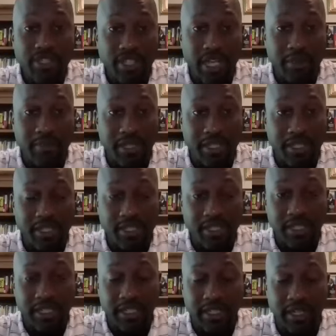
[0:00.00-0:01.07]
at
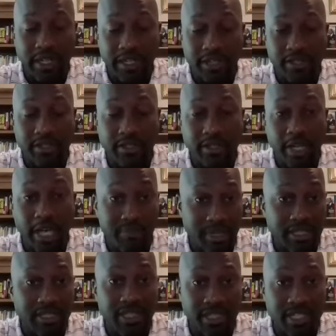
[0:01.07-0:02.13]
BCT is
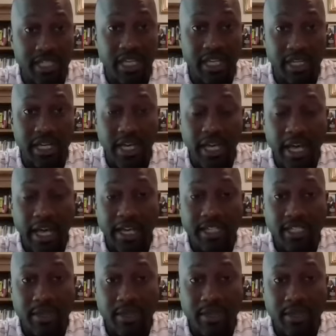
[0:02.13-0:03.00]
to